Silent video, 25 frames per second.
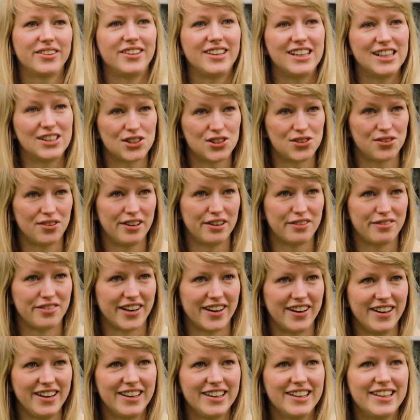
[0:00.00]
Niels van der
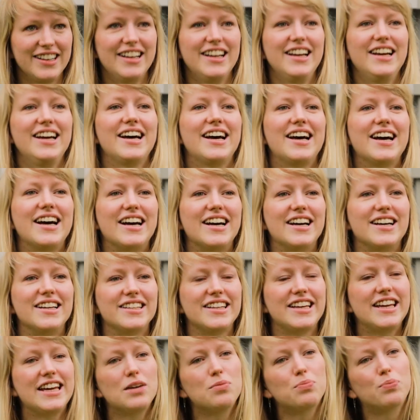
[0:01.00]
Ven,
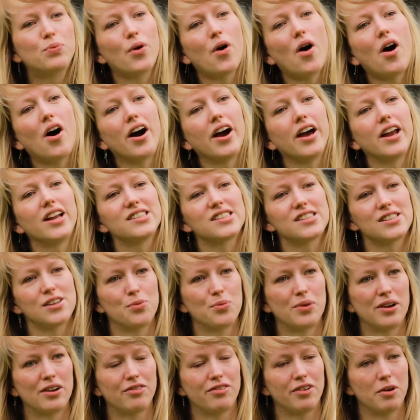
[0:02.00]
and he brought
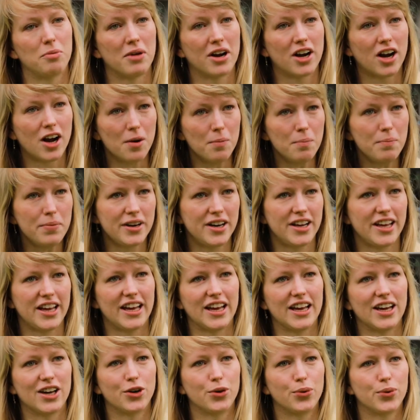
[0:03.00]
someone from a
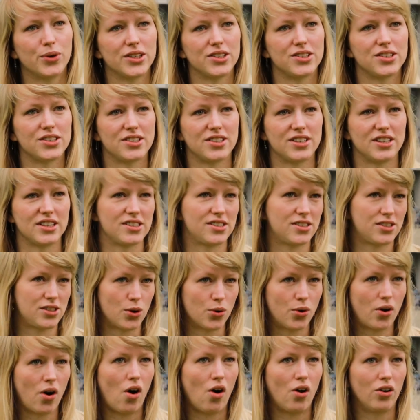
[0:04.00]
company who was this
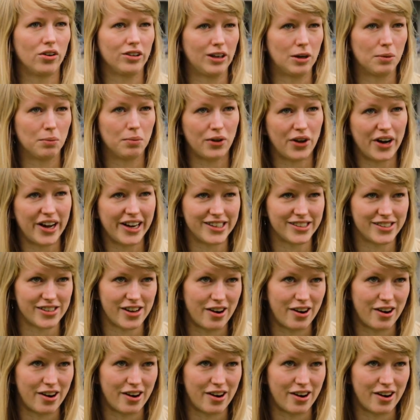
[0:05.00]
so-called compliance